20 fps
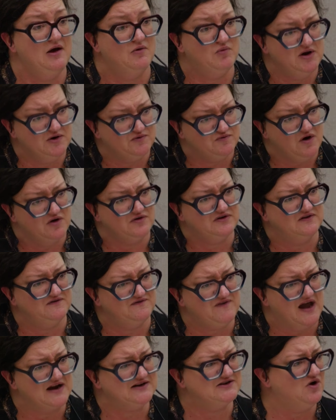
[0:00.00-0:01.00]
We wrote, in
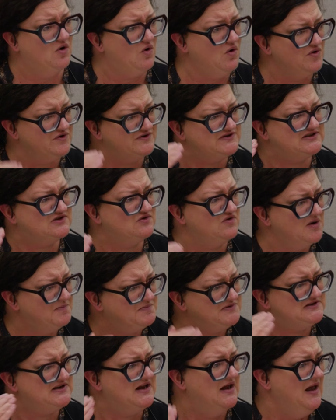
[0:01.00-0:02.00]
fact, a whole
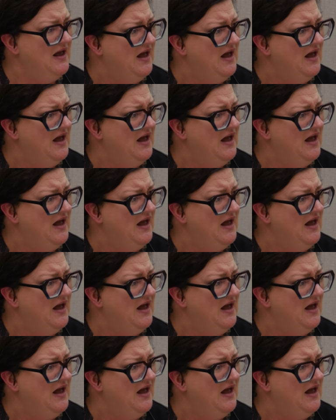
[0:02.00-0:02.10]
script,